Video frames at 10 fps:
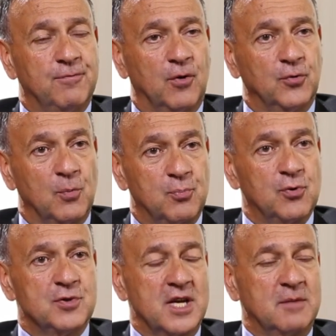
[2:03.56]
for the
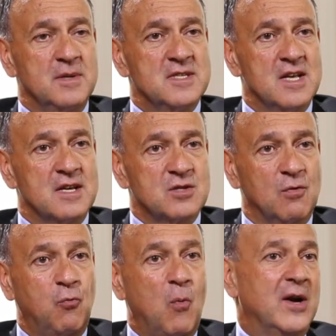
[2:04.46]
project business
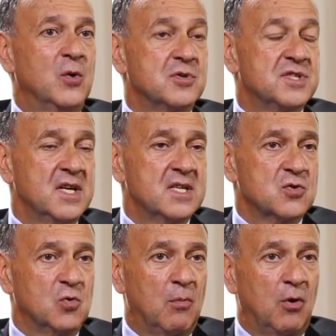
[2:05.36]
of 106,
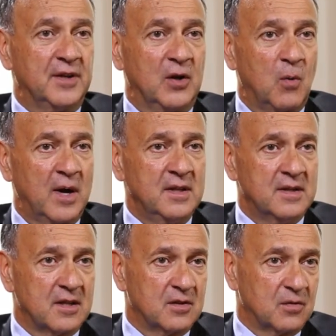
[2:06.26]
so more than one,
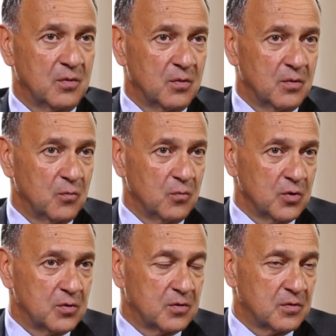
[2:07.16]
that
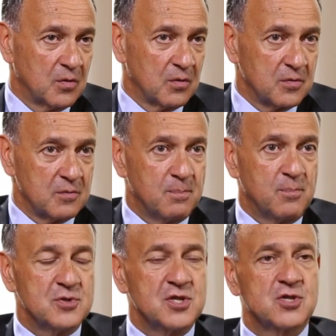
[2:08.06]
would
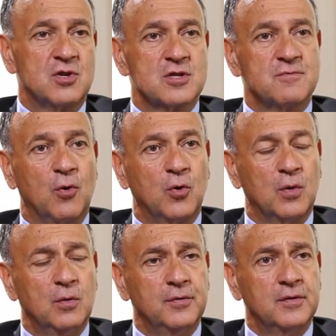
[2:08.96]
position us for
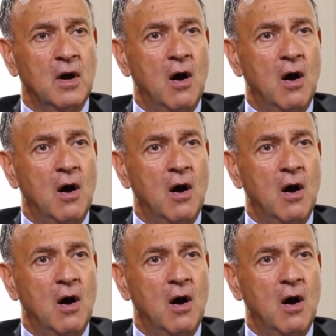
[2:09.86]
growth.